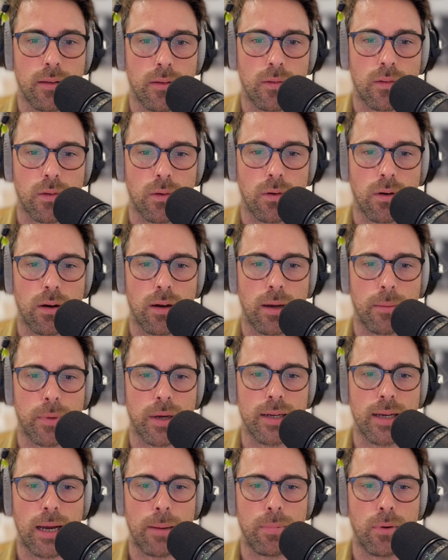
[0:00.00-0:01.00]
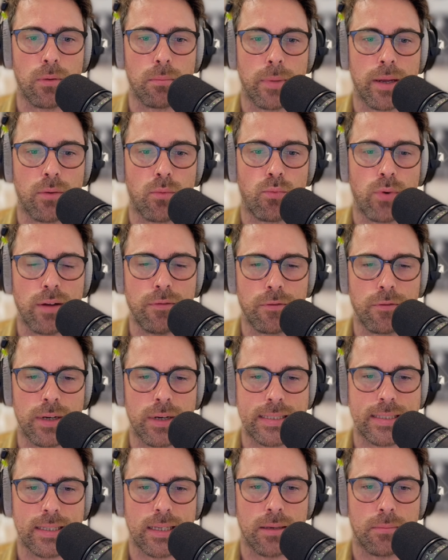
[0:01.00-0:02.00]
So I'm going to upload my
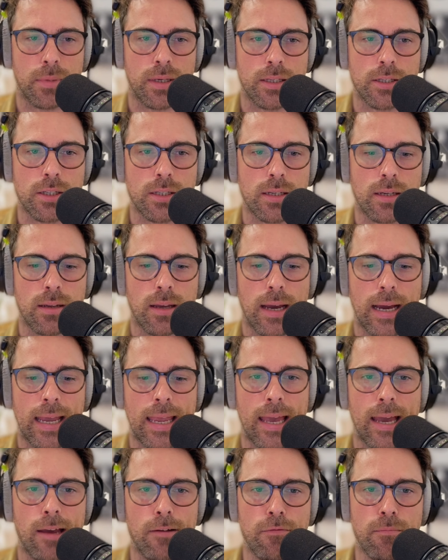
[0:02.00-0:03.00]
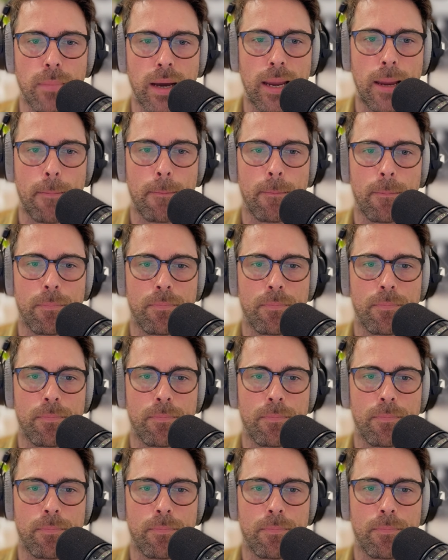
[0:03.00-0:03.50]
reference image. I have my